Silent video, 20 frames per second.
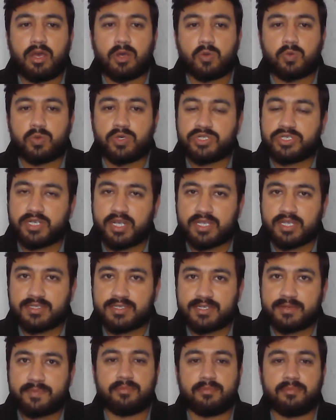question
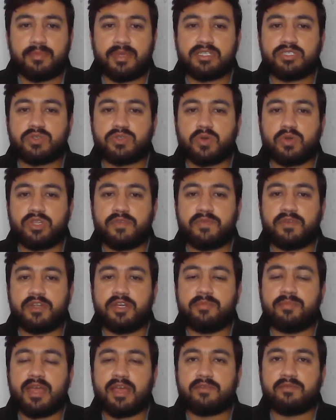answer based on the
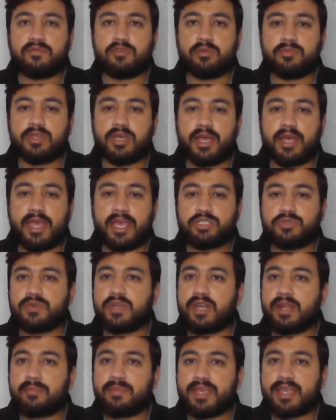feedback from the actual
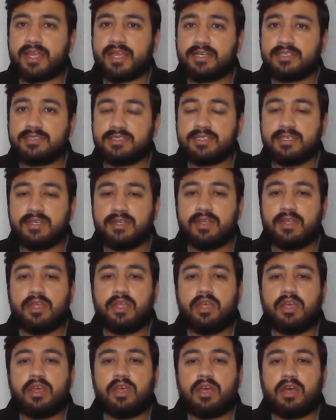applicants.
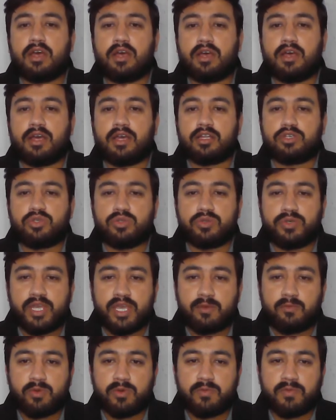
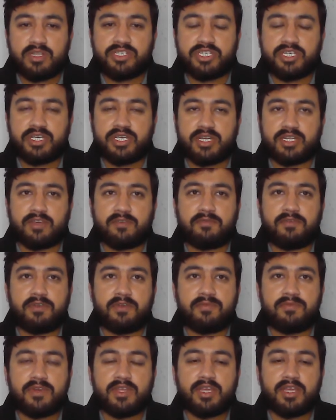Today we will share the
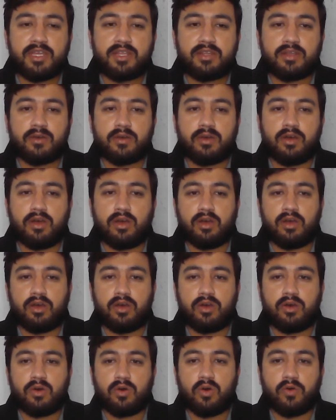15
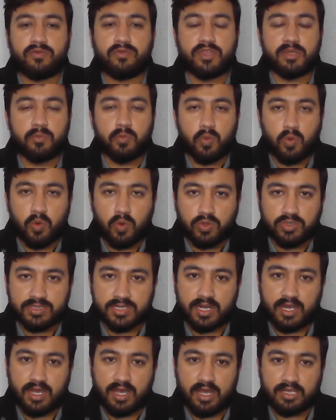of the most
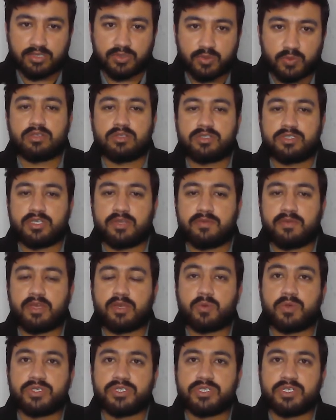asked
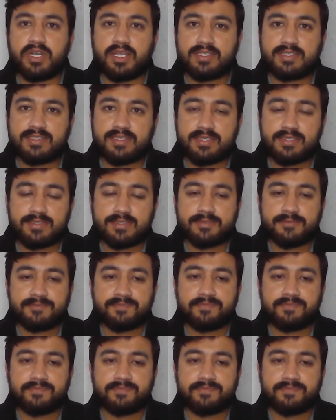civic question answers.